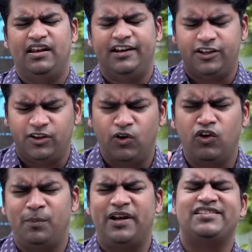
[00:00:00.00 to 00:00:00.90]
Let
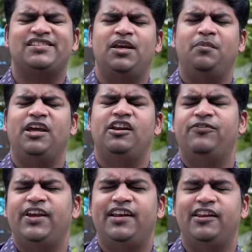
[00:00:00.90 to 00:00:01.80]
your blessing be
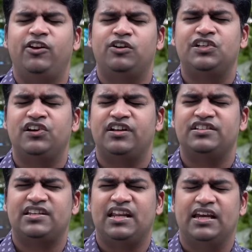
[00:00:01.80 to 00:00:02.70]
revealed in your
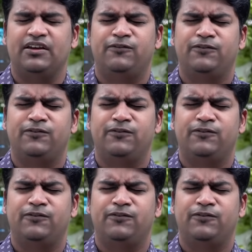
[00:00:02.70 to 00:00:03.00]
children's life.